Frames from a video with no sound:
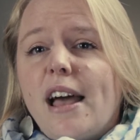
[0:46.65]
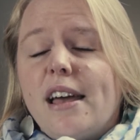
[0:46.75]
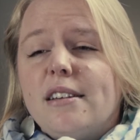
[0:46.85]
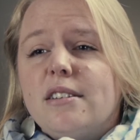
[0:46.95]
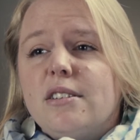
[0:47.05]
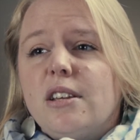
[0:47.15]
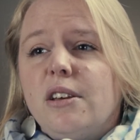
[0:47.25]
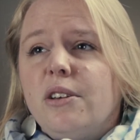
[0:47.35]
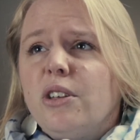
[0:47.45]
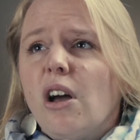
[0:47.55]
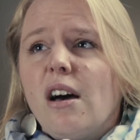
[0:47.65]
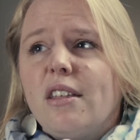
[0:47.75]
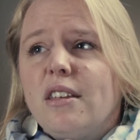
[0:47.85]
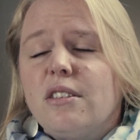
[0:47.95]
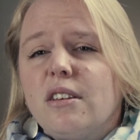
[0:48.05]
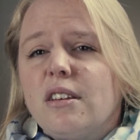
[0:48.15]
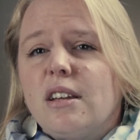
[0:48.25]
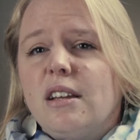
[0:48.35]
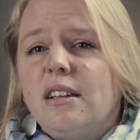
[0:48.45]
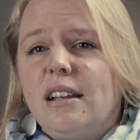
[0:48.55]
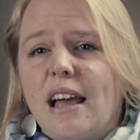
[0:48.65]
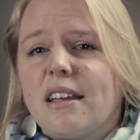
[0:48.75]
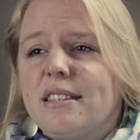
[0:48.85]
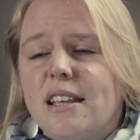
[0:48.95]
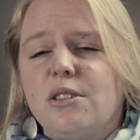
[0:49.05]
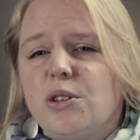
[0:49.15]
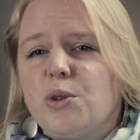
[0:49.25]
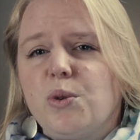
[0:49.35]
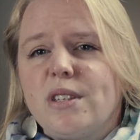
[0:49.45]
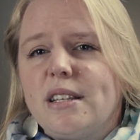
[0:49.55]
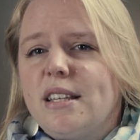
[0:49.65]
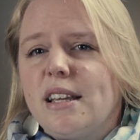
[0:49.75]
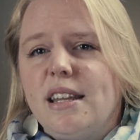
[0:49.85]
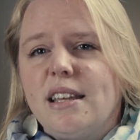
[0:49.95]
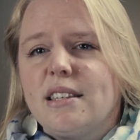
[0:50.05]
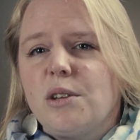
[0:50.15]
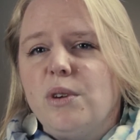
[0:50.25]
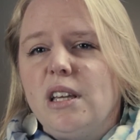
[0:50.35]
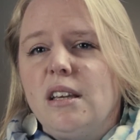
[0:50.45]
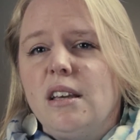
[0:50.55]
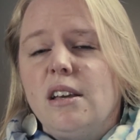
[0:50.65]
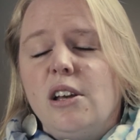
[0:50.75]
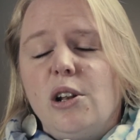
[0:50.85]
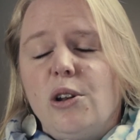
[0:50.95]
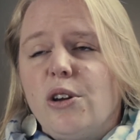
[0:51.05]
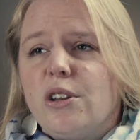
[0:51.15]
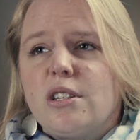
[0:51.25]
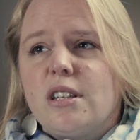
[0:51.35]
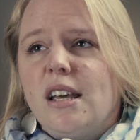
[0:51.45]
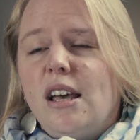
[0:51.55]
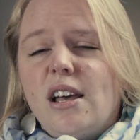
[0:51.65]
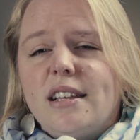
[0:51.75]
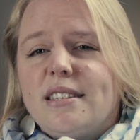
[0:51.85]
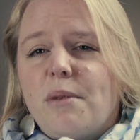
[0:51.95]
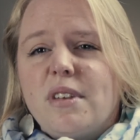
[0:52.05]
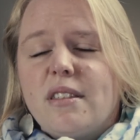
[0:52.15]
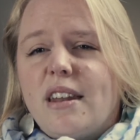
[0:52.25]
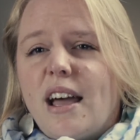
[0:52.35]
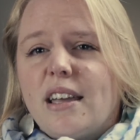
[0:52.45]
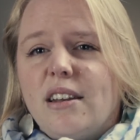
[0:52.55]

And yeah, I think the tools and techniques that we learnt is something that I